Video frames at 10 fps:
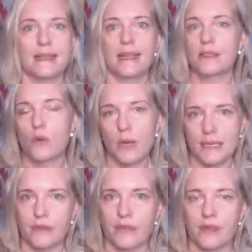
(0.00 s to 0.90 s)
That's quite
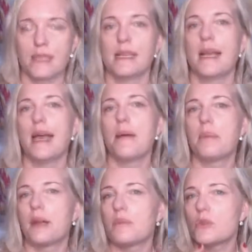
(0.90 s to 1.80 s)
different.
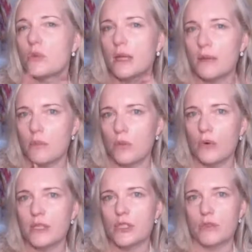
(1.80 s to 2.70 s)
But I'm talking more
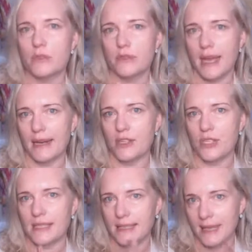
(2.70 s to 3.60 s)
in terms of
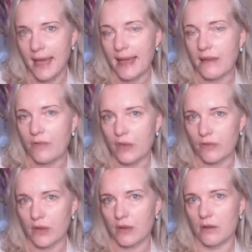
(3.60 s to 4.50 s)
allergies like hay
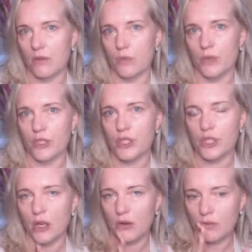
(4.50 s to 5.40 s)
fever, which
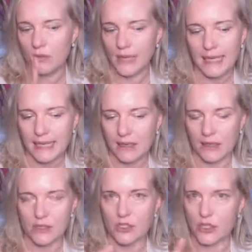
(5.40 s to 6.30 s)
really
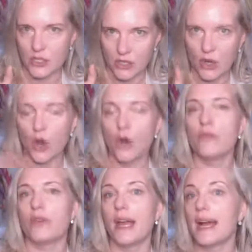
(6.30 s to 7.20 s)
it's just an
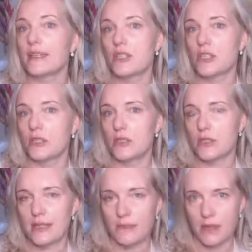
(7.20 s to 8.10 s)
overreaction to
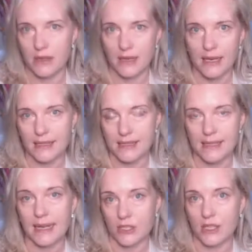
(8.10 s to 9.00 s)
something that isn't
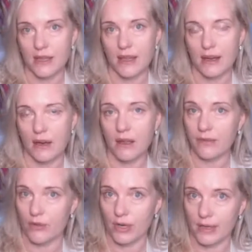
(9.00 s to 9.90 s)
actually that
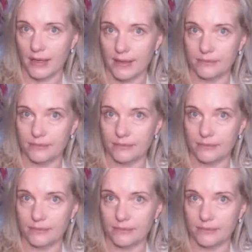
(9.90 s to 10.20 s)
life-threatening.